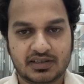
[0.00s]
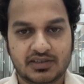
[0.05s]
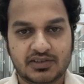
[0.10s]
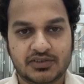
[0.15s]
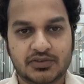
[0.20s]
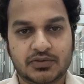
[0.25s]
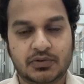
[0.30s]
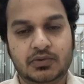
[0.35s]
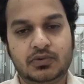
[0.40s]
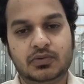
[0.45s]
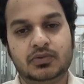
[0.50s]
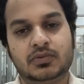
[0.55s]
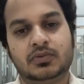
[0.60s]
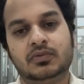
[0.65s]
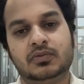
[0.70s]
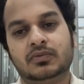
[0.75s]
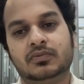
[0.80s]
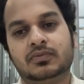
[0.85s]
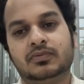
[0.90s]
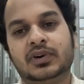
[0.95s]
So
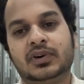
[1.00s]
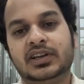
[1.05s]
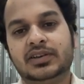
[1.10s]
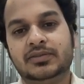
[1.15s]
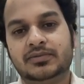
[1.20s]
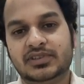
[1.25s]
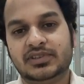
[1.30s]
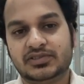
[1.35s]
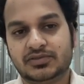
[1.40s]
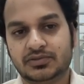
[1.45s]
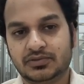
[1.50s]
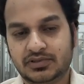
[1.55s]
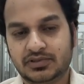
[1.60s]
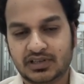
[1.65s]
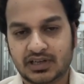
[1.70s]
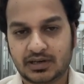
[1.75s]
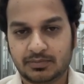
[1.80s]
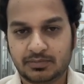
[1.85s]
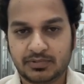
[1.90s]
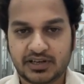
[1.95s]
why we should
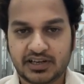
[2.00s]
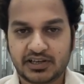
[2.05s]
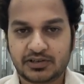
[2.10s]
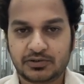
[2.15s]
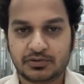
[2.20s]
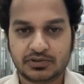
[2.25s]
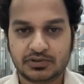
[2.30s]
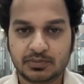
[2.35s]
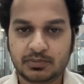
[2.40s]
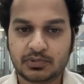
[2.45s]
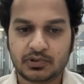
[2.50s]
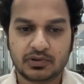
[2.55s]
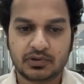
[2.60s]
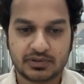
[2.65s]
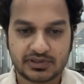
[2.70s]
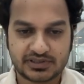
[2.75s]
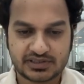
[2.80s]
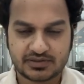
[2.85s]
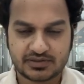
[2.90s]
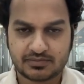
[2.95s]
upgrade to the Pro
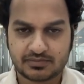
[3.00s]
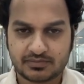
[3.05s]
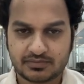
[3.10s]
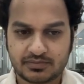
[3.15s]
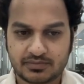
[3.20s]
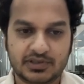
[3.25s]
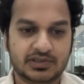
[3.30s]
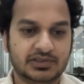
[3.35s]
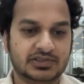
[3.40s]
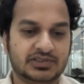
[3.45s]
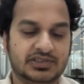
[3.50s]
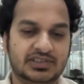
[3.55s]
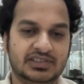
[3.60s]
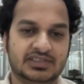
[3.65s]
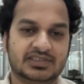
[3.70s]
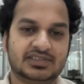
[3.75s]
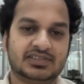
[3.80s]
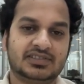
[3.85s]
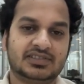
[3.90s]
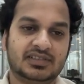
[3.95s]
version? Because
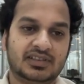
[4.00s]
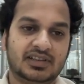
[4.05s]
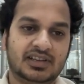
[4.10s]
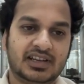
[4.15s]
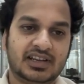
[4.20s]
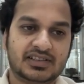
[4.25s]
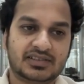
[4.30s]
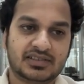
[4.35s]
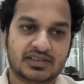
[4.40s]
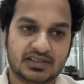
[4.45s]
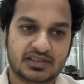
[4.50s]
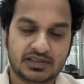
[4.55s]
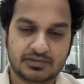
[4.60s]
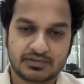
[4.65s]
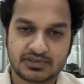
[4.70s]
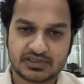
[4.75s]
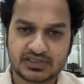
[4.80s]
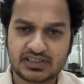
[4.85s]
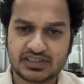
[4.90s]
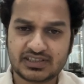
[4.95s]
this give
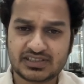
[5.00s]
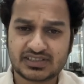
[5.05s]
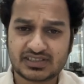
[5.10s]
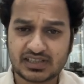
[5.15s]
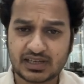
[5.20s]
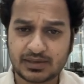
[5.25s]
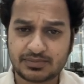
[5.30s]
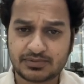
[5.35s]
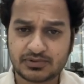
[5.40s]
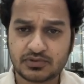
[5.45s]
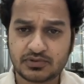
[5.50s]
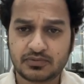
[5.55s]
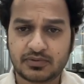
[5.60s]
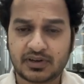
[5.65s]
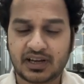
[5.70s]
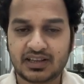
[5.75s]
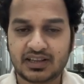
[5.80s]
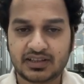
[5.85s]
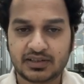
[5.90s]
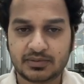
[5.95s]
us the steps to
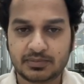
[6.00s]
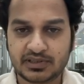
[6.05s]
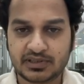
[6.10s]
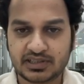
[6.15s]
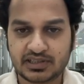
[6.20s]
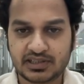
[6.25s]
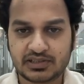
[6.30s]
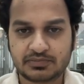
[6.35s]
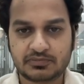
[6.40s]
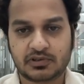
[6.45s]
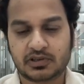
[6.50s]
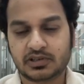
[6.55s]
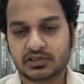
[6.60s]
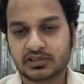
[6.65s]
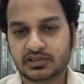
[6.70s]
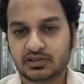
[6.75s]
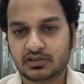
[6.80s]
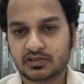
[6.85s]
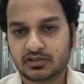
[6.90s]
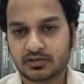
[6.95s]
file the bug, for
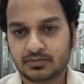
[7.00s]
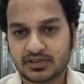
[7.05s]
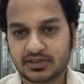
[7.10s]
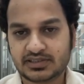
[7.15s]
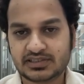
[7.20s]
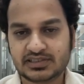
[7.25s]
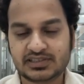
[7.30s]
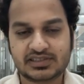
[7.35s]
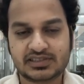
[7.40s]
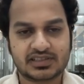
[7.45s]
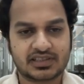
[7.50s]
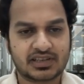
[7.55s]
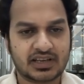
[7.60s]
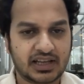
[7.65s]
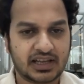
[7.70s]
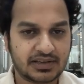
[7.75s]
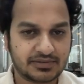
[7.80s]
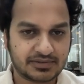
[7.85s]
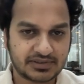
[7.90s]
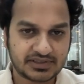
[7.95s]
the documentation,
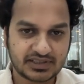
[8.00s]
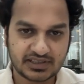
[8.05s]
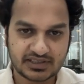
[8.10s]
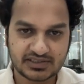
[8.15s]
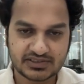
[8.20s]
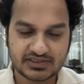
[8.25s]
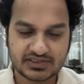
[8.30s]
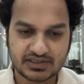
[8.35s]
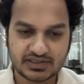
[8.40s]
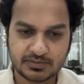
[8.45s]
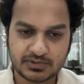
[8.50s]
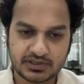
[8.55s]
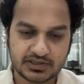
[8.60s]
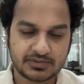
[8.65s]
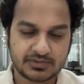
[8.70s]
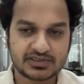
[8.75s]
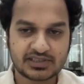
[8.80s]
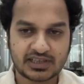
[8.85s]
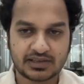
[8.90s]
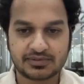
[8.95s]
everything is there, pretty
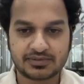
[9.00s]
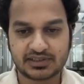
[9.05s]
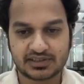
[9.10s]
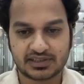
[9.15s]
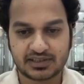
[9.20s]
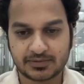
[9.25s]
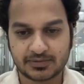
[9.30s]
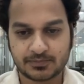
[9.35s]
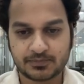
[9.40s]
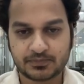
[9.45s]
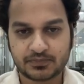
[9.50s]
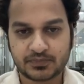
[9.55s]
much everything.